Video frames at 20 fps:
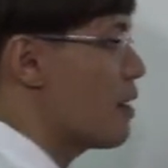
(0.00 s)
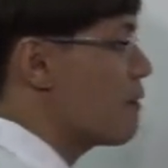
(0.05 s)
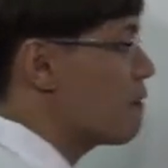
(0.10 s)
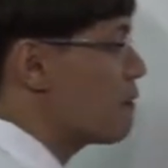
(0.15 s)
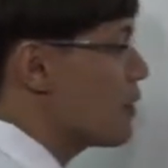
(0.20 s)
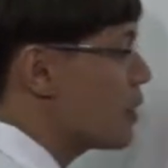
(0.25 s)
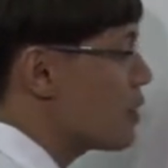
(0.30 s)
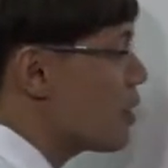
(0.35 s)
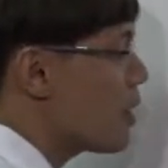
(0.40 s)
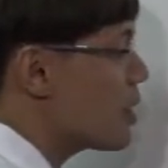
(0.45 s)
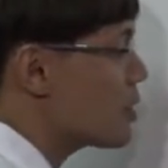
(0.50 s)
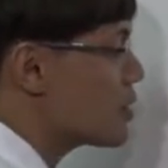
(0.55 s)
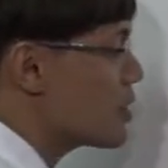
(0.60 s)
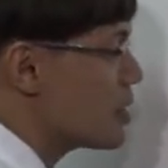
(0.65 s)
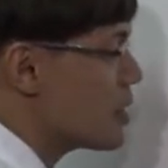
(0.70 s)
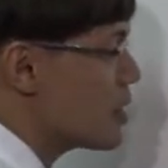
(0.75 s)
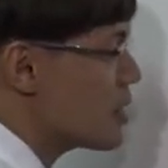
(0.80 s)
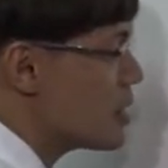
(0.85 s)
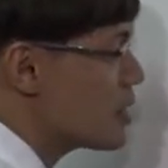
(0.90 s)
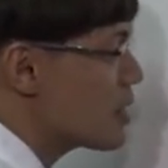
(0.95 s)

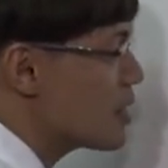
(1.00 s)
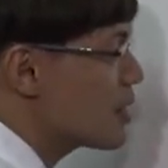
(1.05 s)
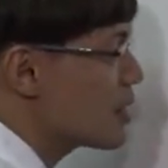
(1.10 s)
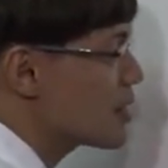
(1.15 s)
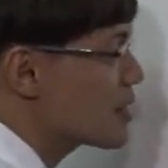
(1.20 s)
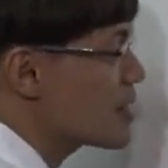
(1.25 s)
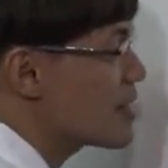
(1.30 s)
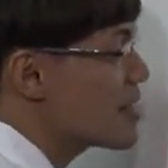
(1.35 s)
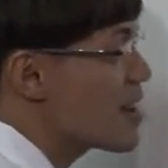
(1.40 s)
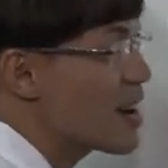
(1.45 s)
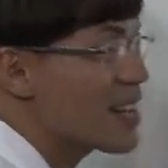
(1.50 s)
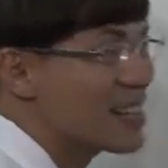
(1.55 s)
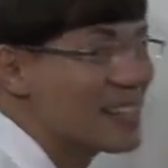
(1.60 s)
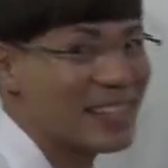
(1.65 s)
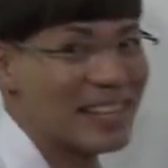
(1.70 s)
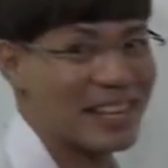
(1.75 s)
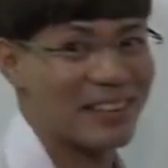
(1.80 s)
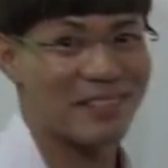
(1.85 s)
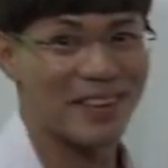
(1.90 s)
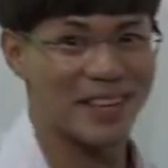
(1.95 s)
Velocity is
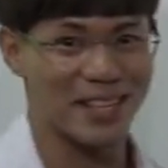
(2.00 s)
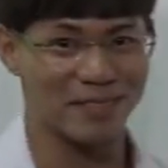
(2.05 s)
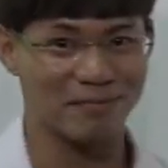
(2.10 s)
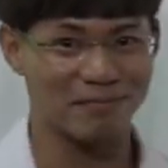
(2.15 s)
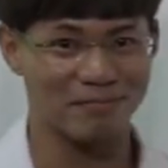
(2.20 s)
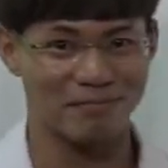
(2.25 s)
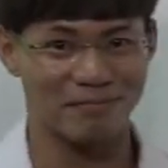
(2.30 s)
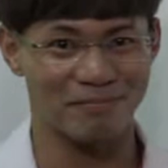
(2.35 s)
not given.